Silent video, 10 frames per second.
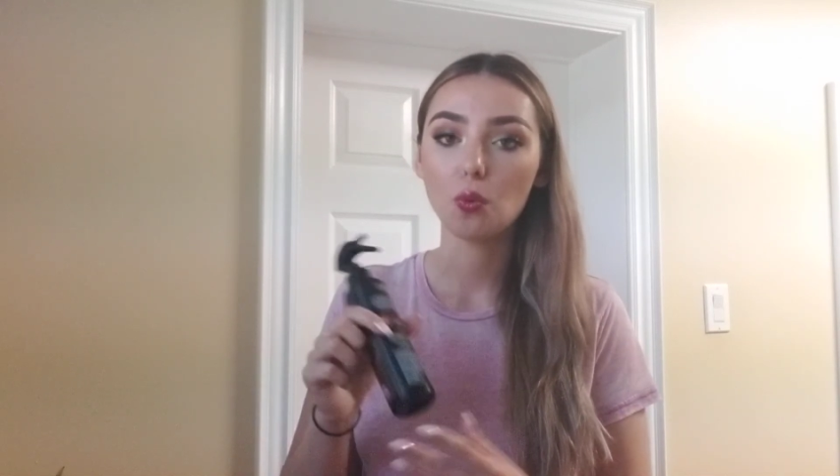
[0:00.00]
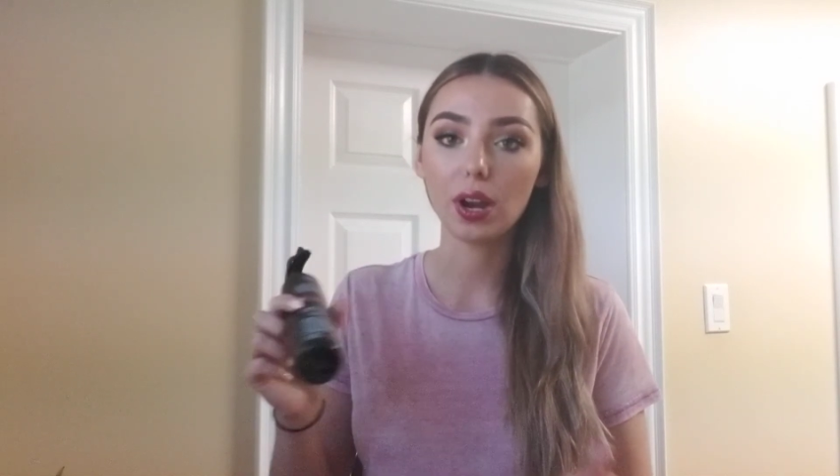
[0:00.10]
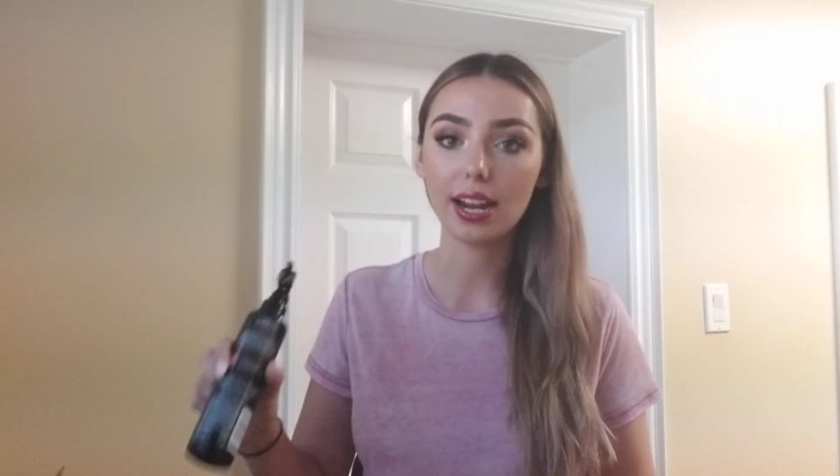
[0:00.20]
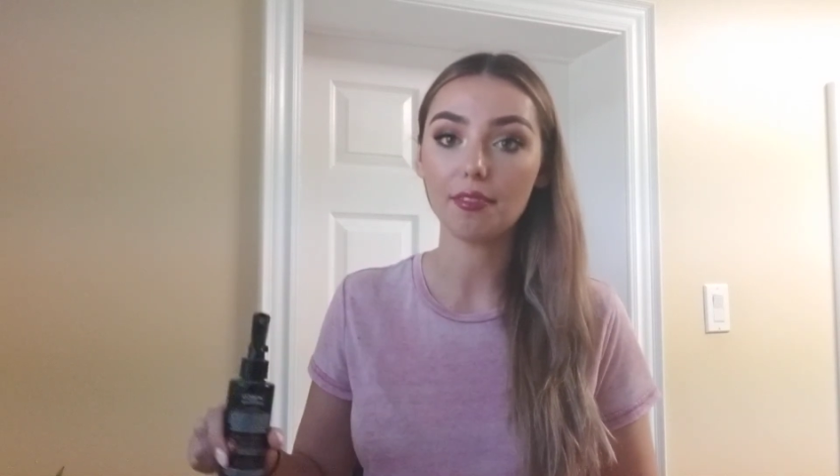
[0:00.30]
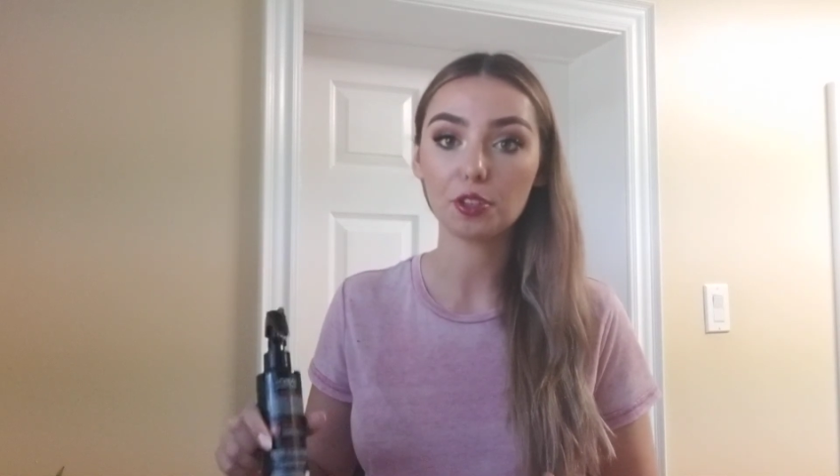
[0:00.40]

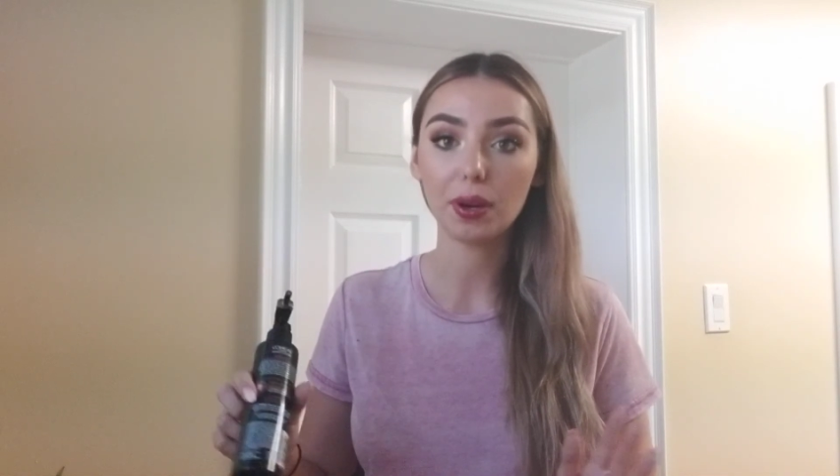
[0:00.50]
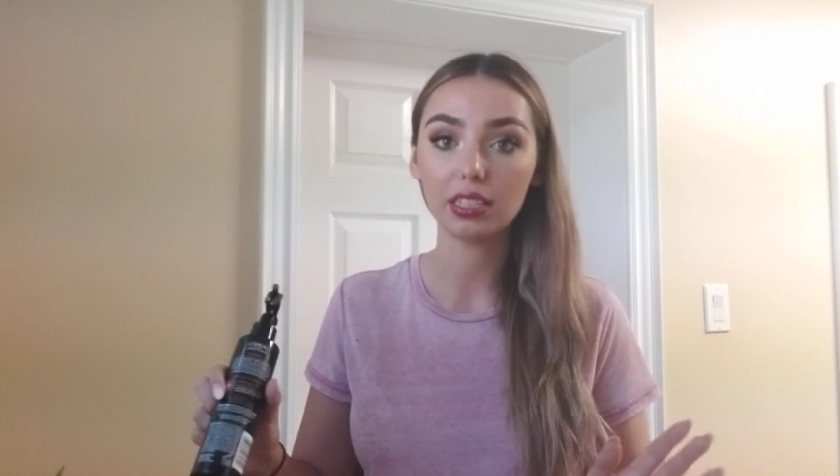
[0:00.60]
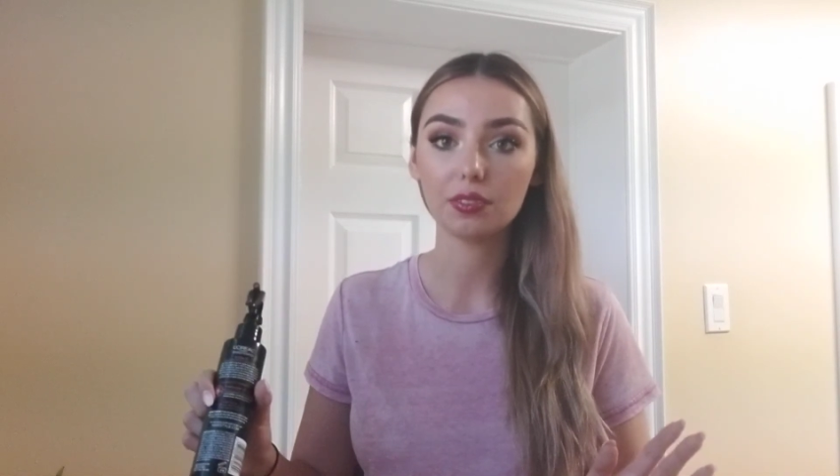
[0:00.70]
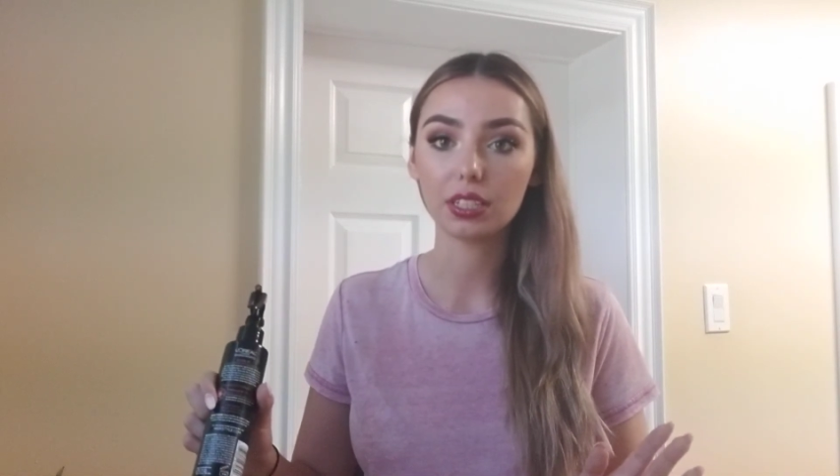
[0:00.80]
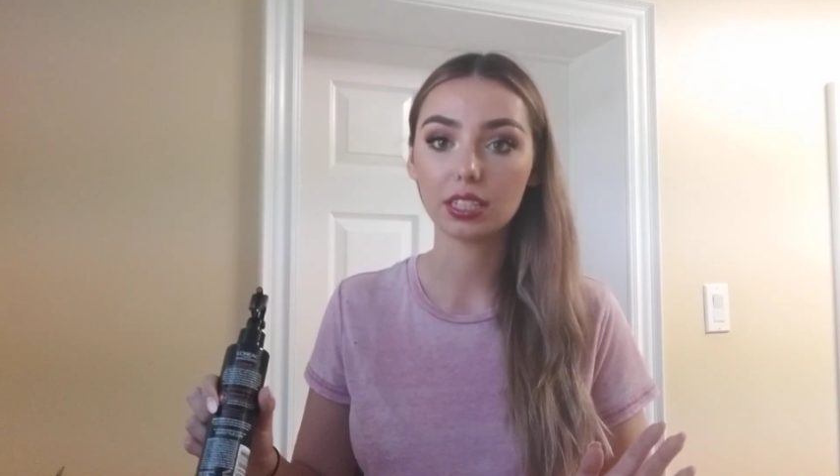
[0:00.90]
right after my
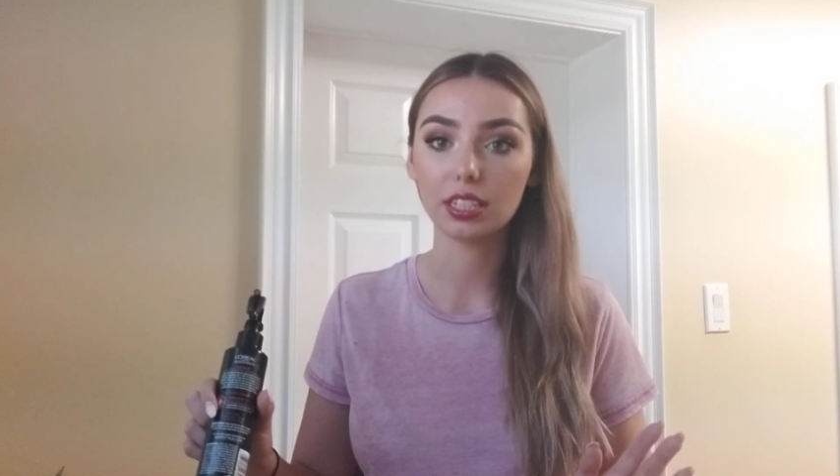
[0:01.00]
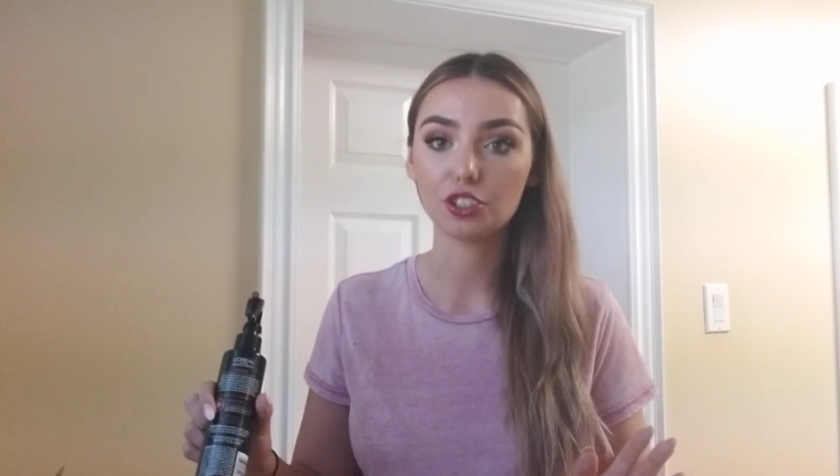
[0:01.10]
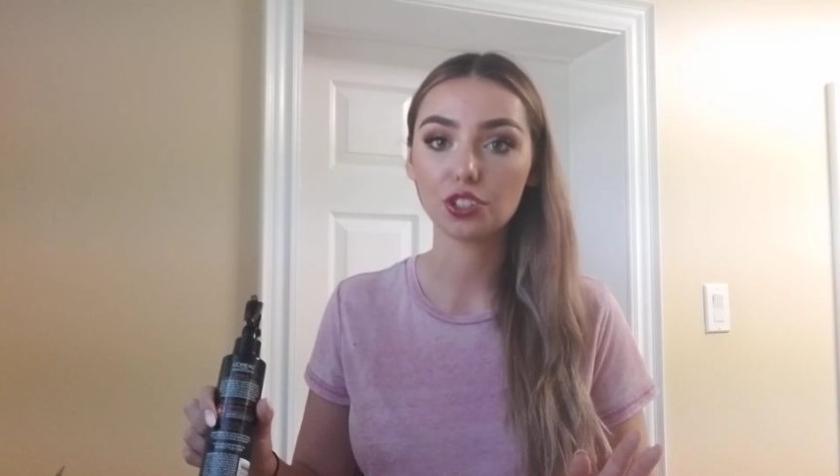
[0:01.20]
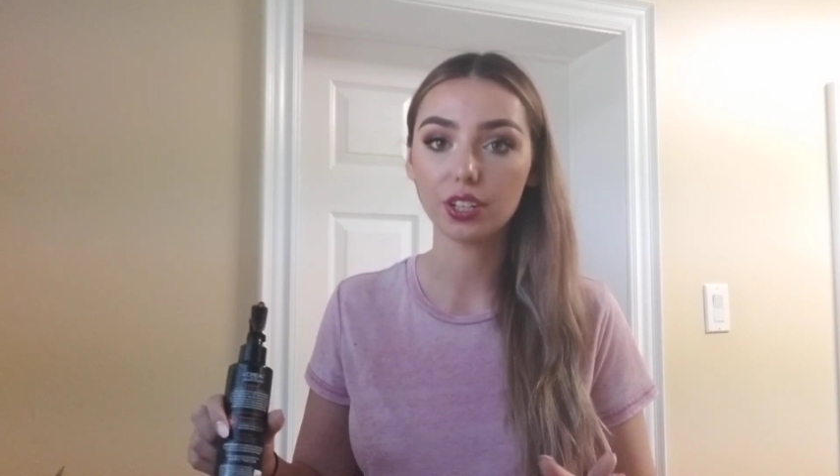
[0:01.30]
leave-in conditioner,